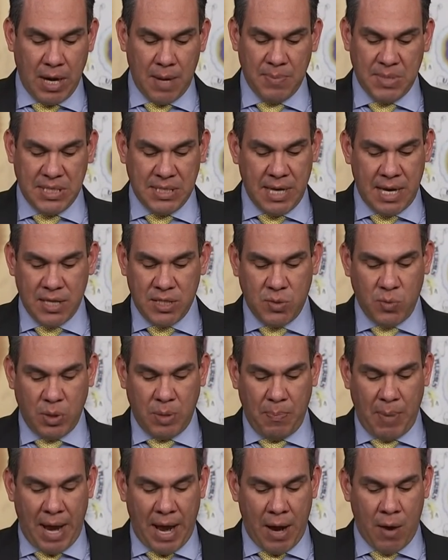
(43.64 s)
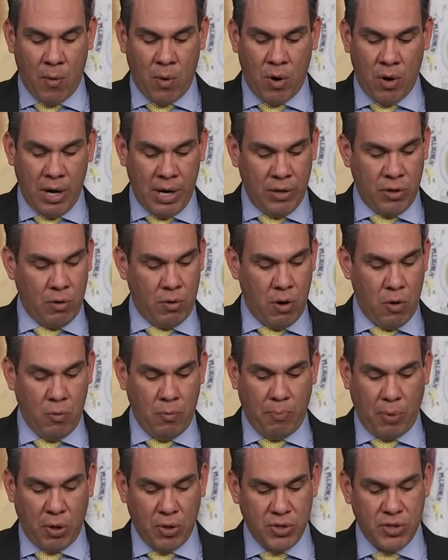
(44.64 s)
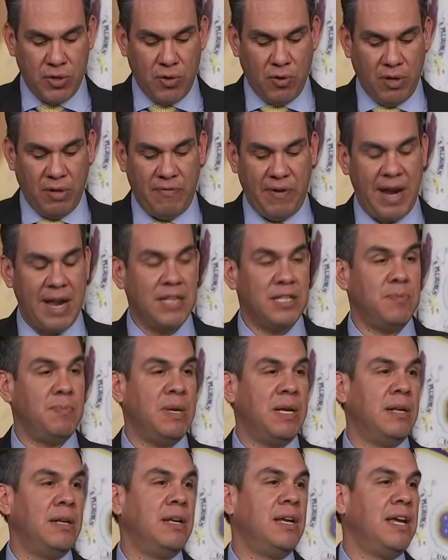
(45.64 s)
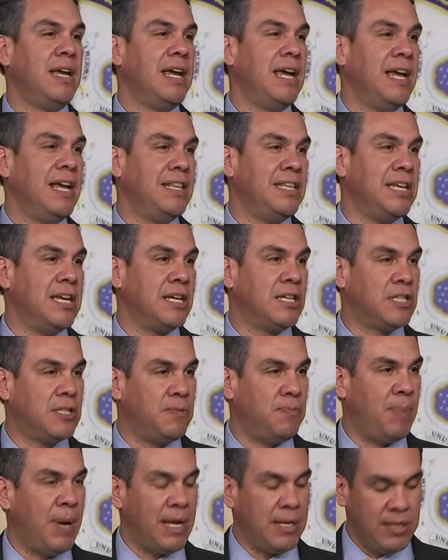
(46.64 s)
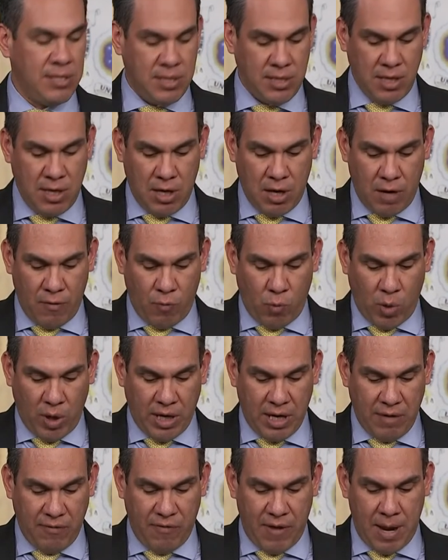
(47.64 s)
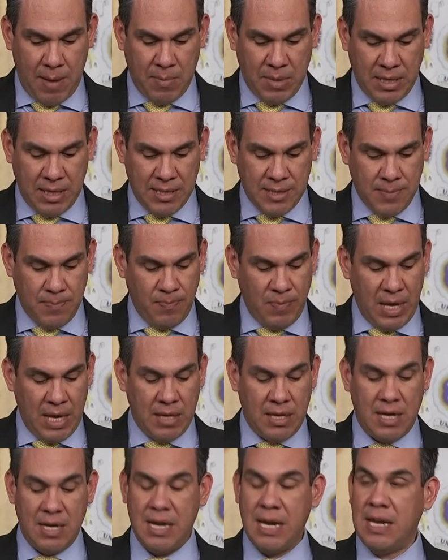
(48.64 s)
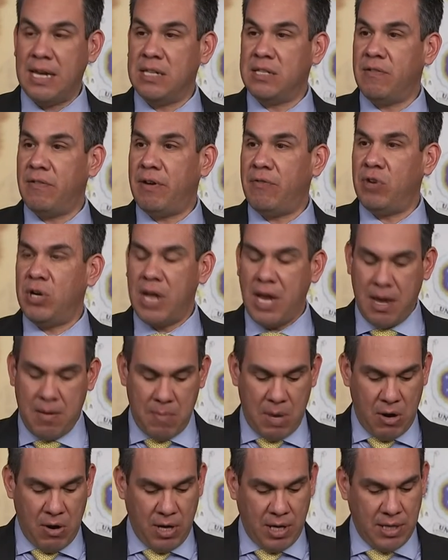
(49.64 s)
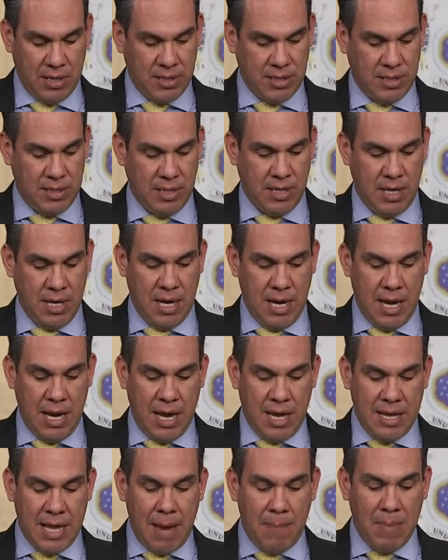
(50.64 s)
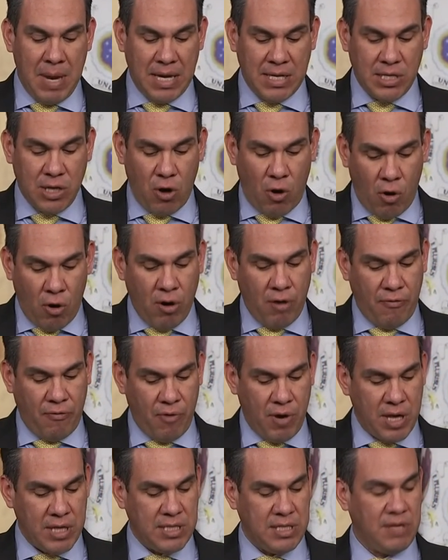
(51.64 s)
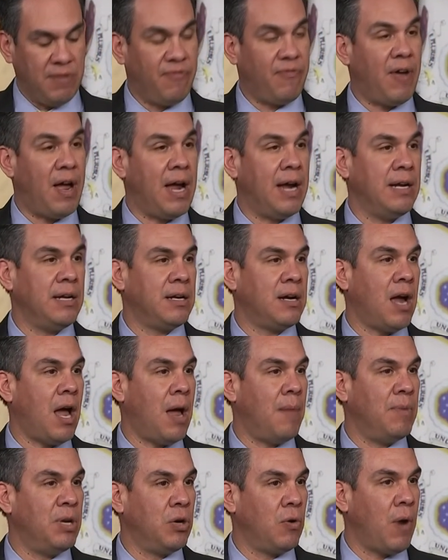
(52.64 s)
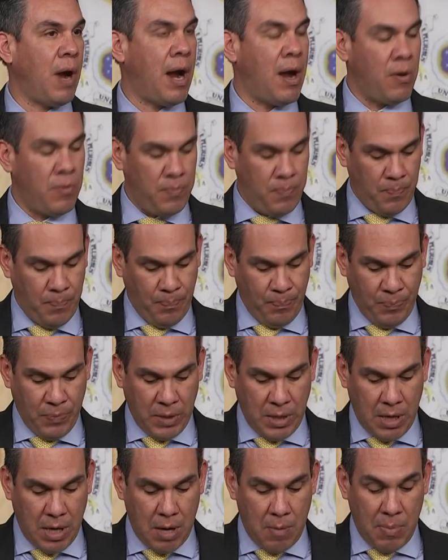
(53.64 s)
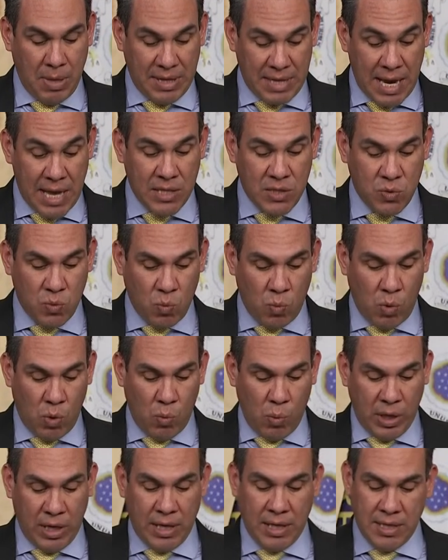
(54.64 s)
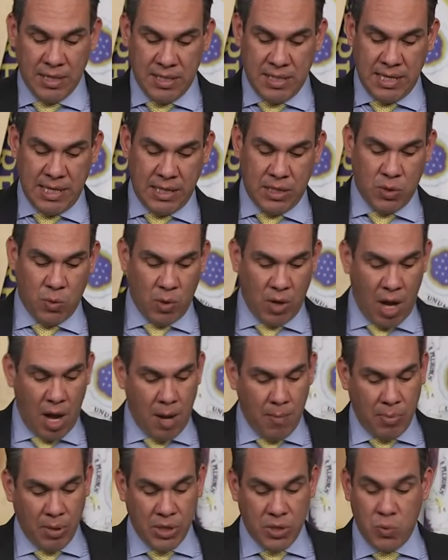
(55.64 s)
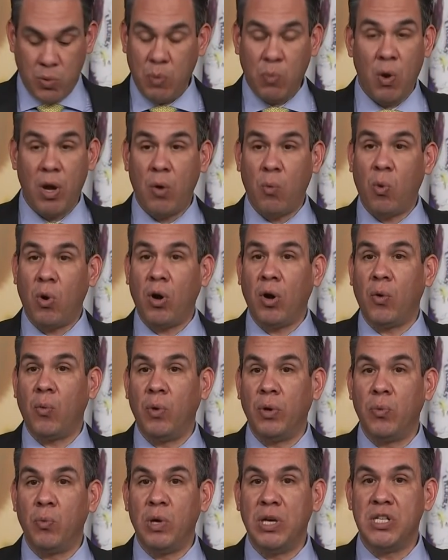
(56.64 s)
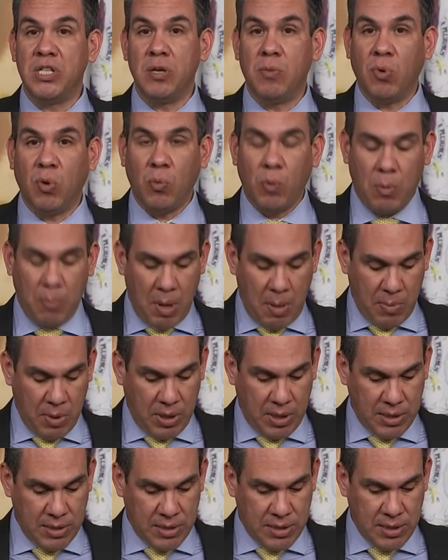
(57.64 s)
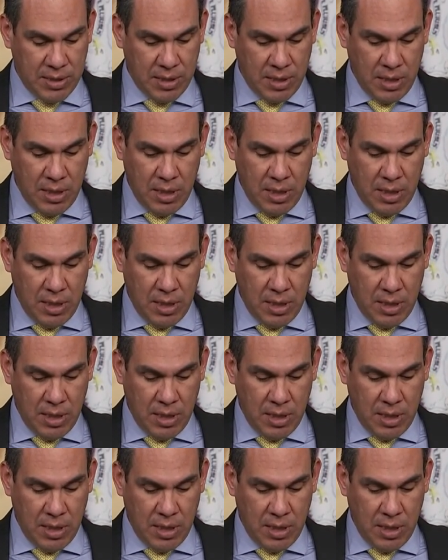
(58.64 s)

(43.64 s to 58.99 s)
obsessed with power and their own personal advancement at the expense of working families and the needs of everyday Americans. That makes it harder for us to find common ground, but that's what we seek to accomplish. We want to work with reasonable Republicans